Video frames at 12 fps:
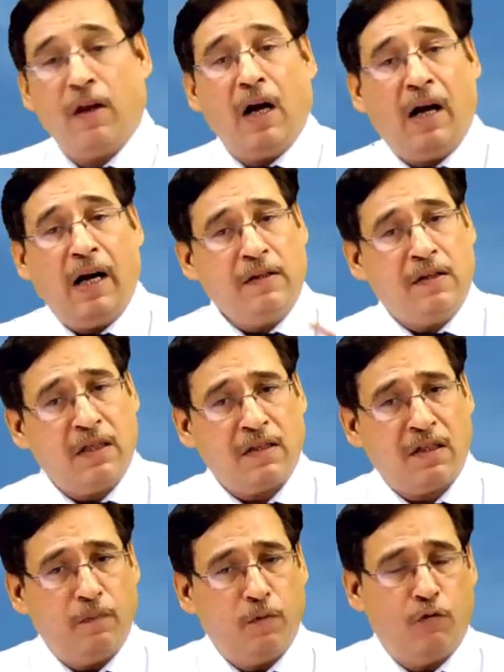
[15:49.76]
I
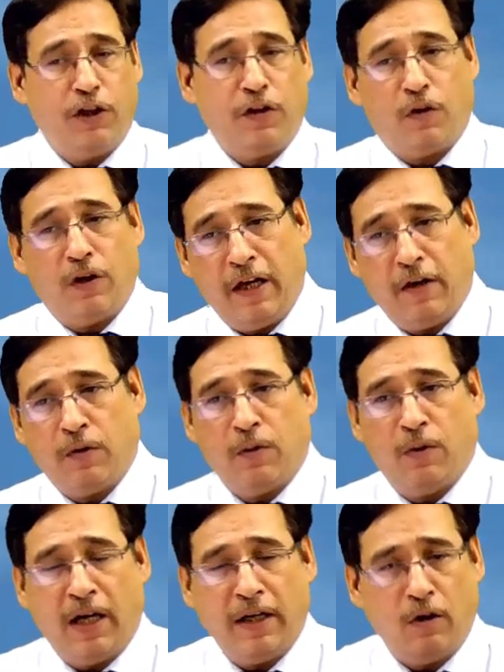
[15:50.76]
just a moment
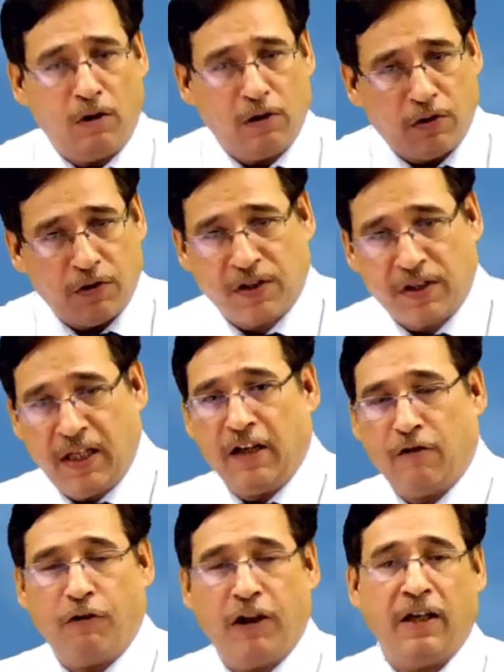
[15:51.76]
ago, I also
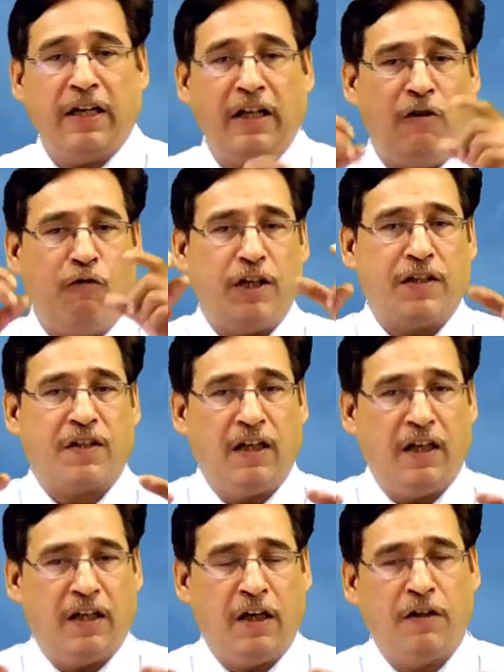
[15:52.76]
said when I invest
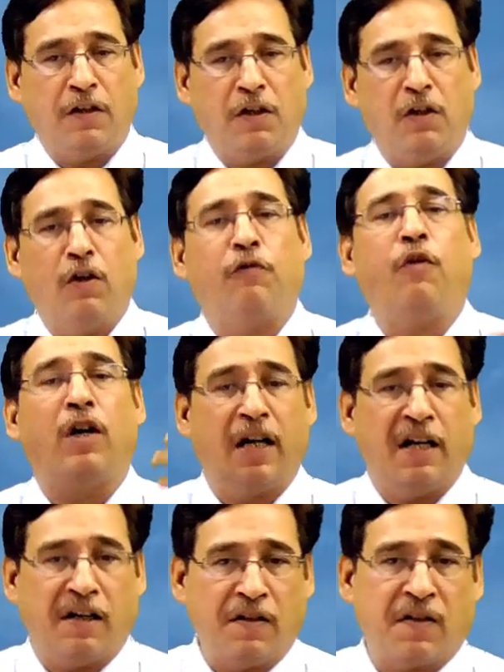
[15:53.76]
in an entity, or for
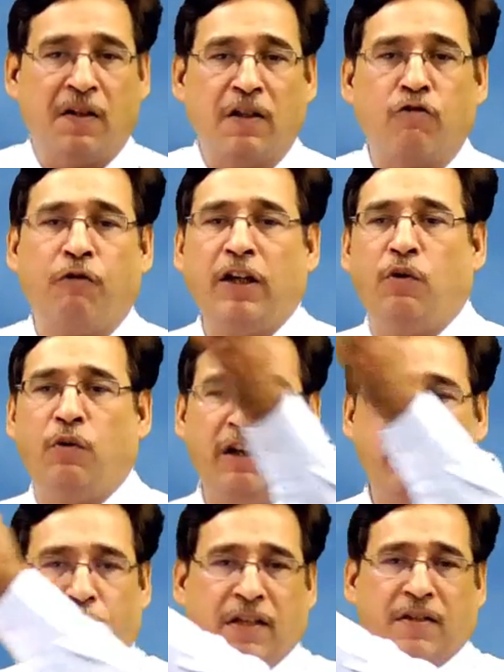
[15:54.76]
that instance, when you
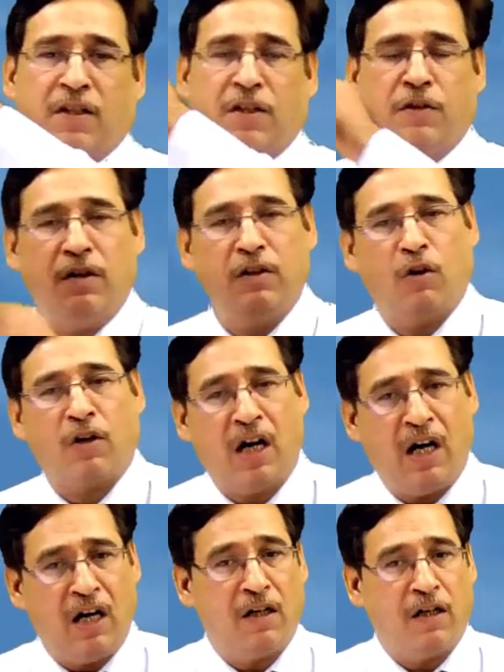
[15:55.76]
invest your
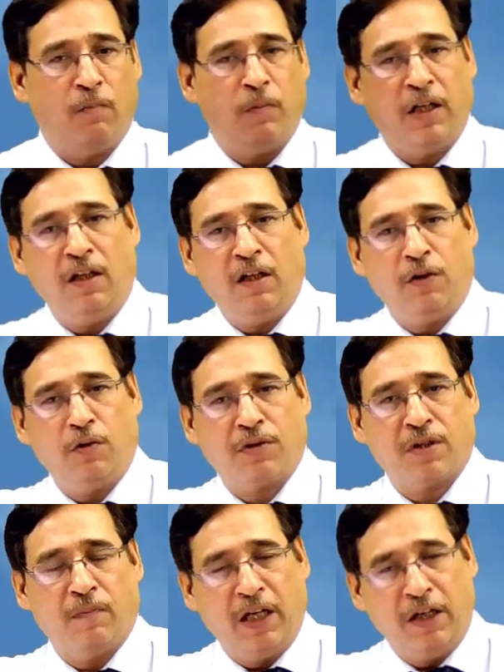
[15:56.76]
hard-earned money into
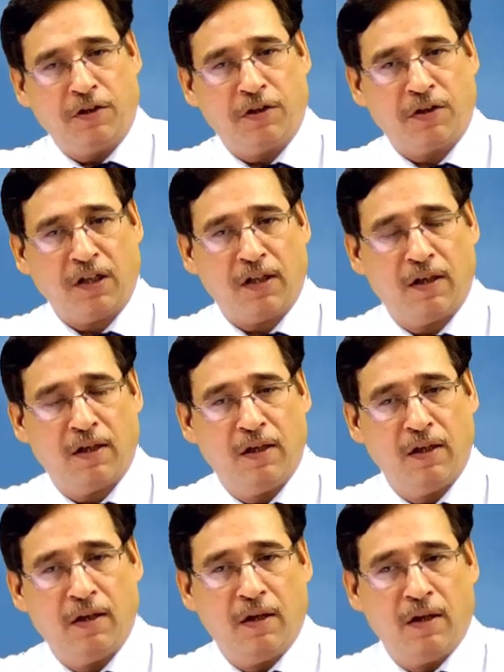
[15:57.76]
some entity,
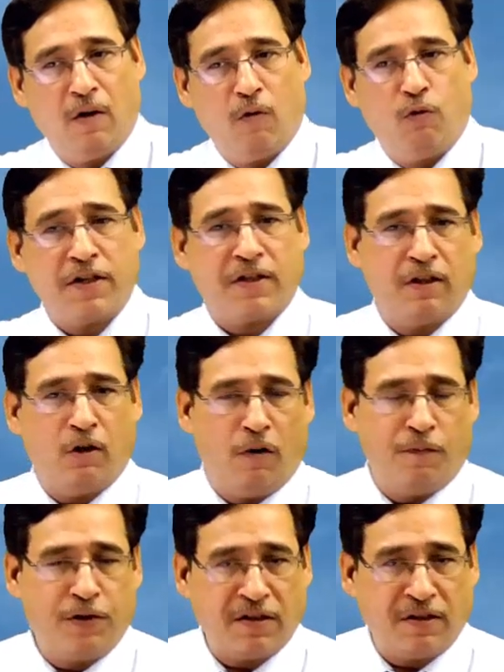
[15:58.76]
what's the
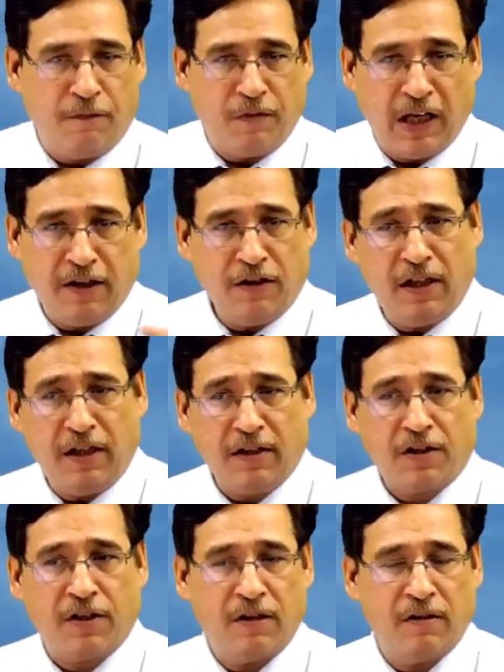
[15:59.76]
objective behind
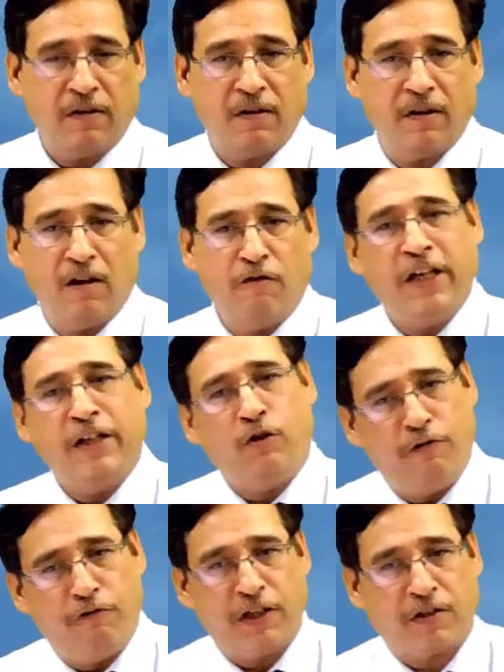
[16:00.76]
that? When you
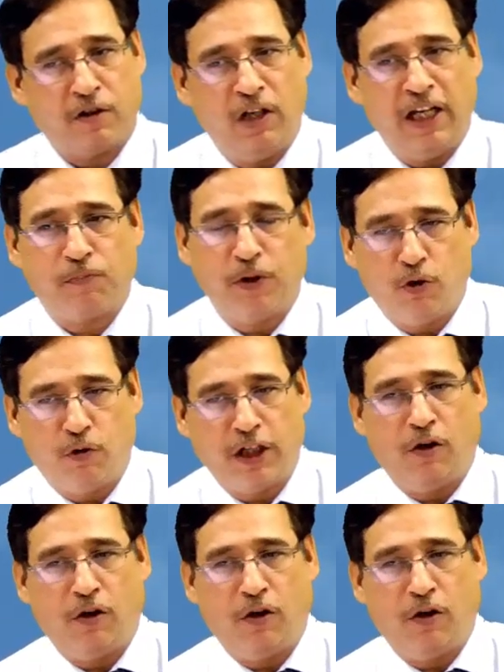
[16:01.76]
invest, you let me know very